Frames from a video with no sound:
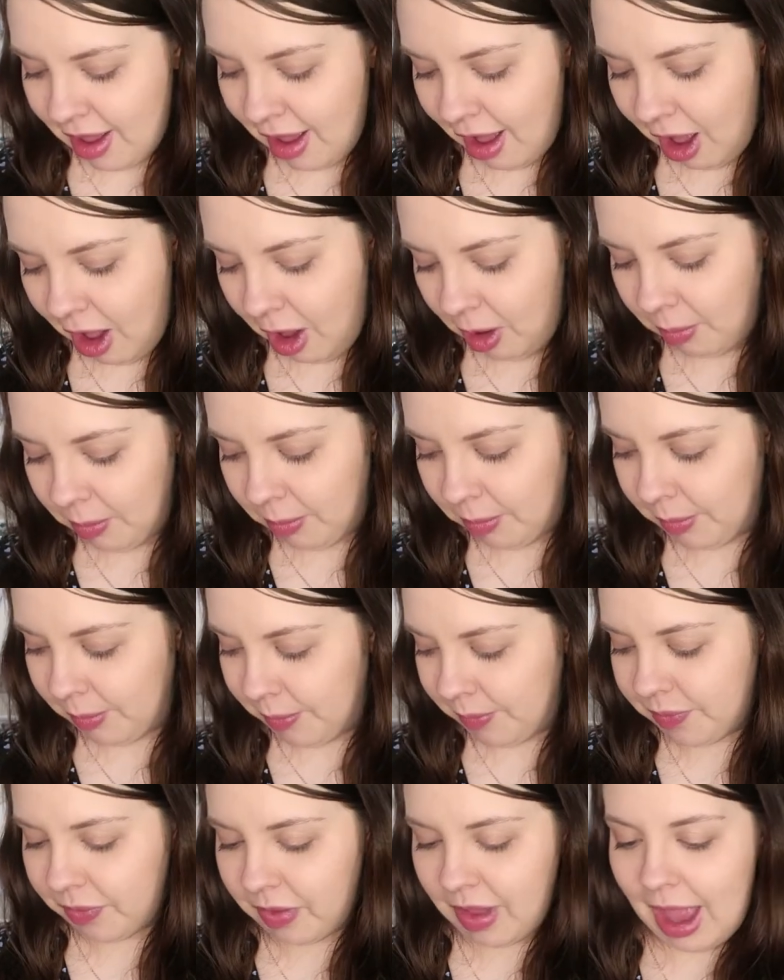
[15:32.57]

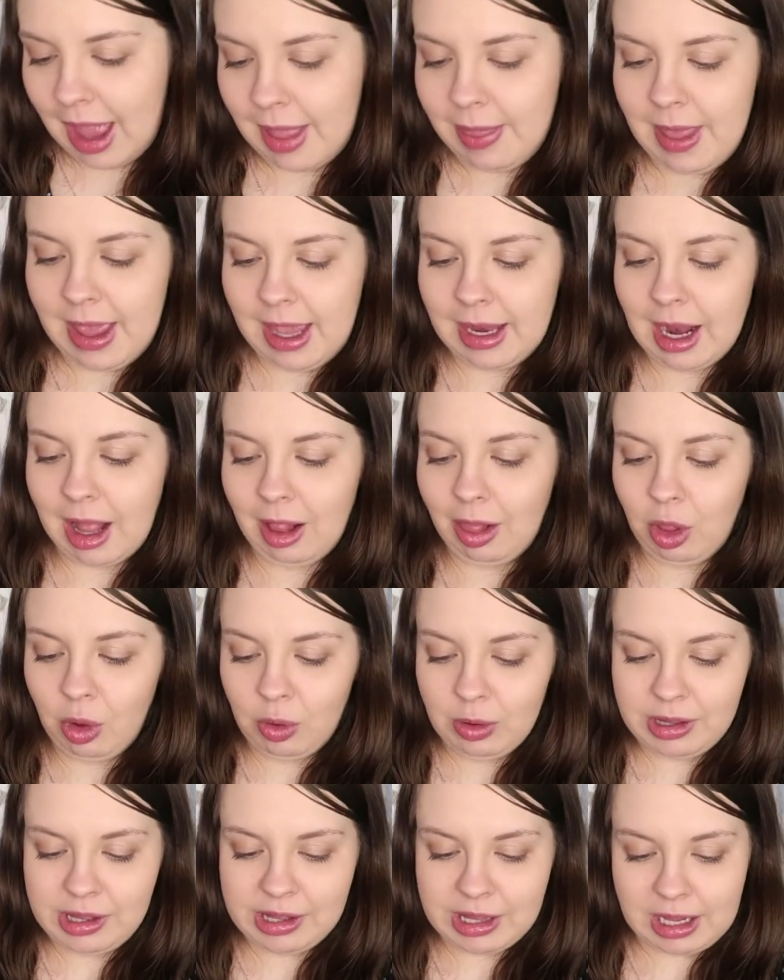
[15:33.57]
And then
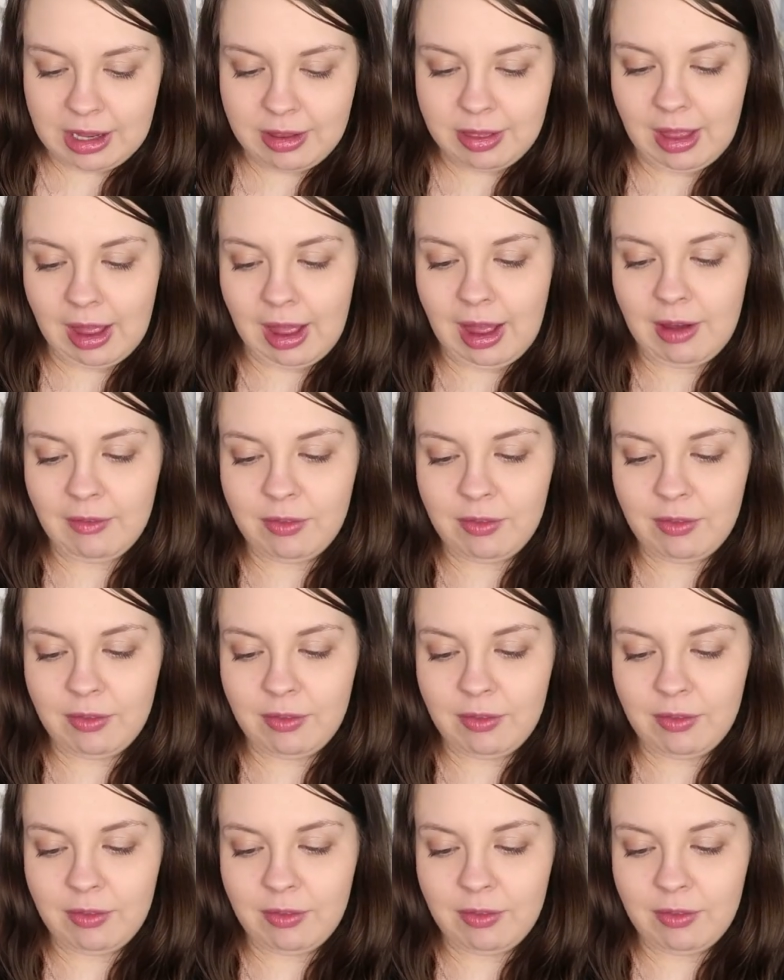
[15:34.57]
alongside that,